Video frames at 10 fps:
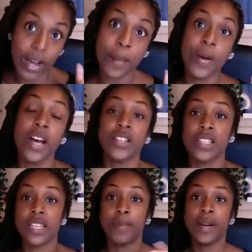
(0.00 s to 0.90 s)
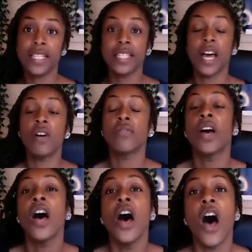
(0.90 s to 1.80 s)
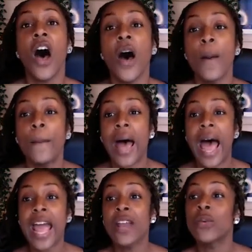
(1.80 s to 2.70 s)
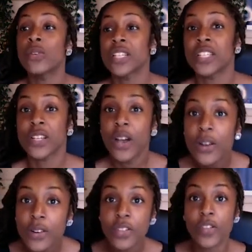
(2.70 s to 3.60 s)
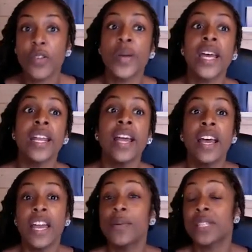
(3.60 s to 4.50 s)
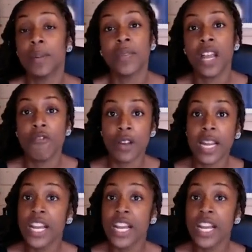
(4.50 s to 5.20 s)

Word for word: I purchased it myself um, in order to go through it. It was something that really